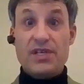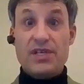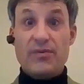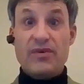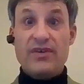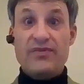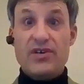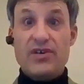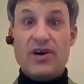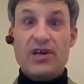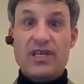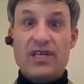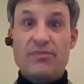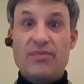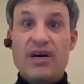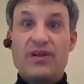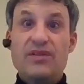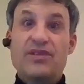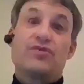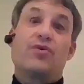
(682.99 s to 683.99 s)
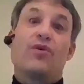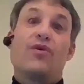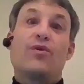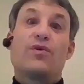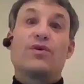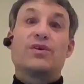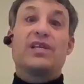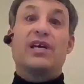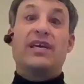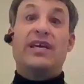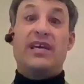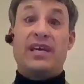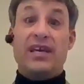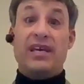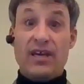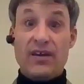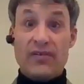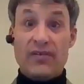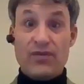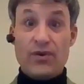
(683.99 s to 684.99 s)
that we've talked about to a horse like
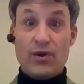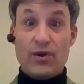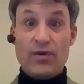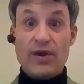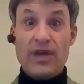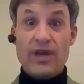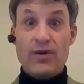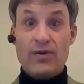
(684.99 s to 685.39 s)
King Fury,